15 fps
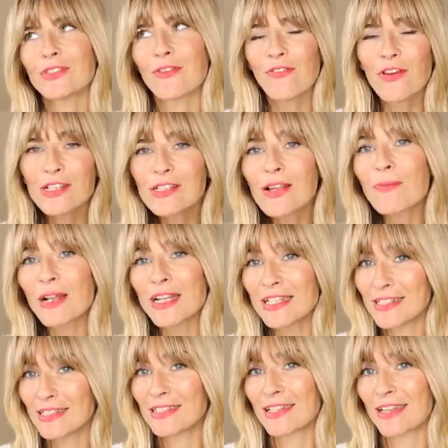So first up, I
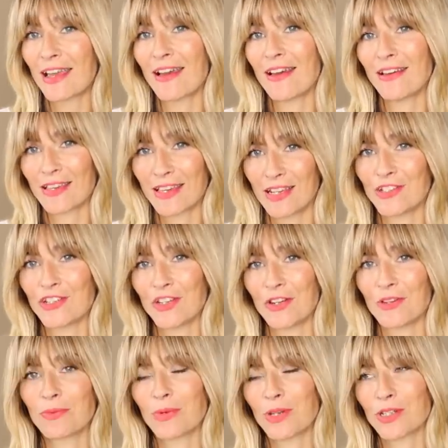needed to get a
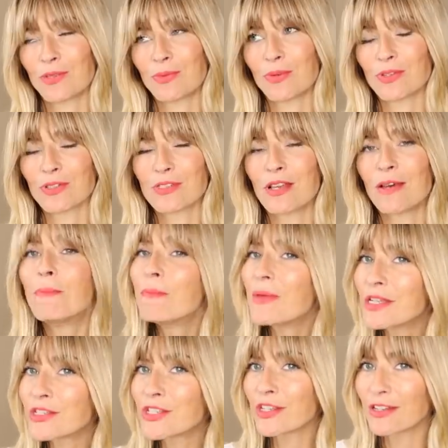kitchen, which was a
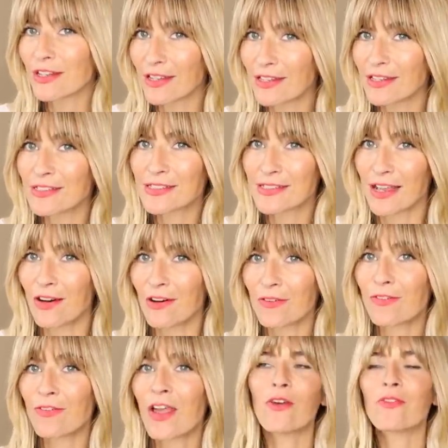mission in
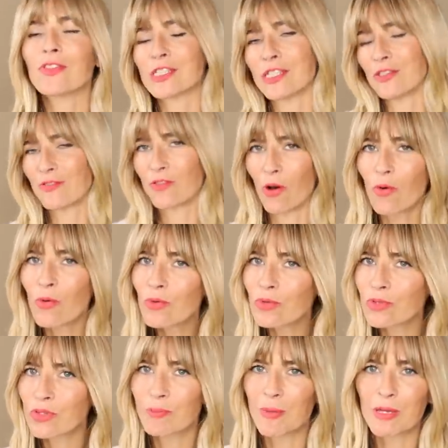itself. Obviously got
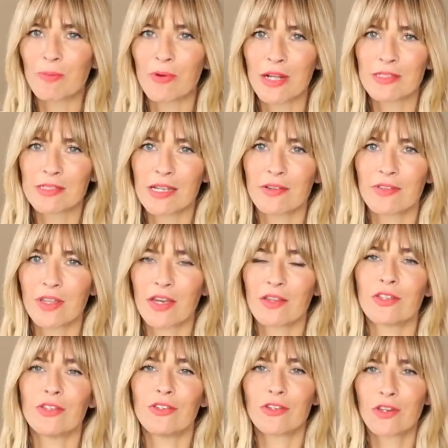all the big brands out there
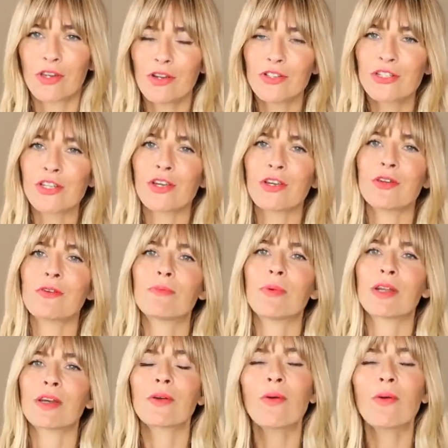that you could go to, but I